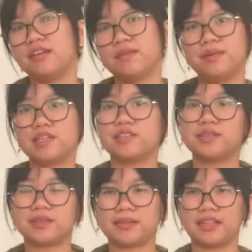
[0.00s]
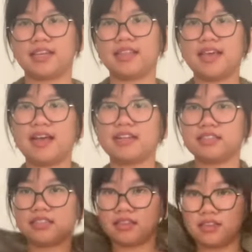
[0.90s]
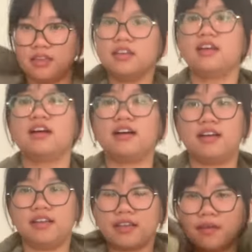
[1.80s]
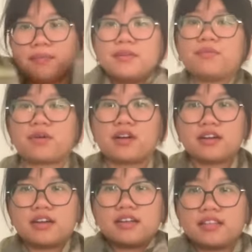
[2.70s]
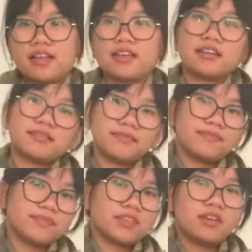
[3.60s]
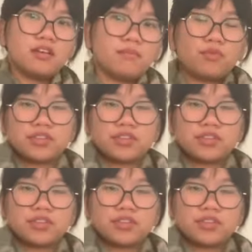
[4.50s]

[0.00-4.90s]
we could do something like that. It could be worn like more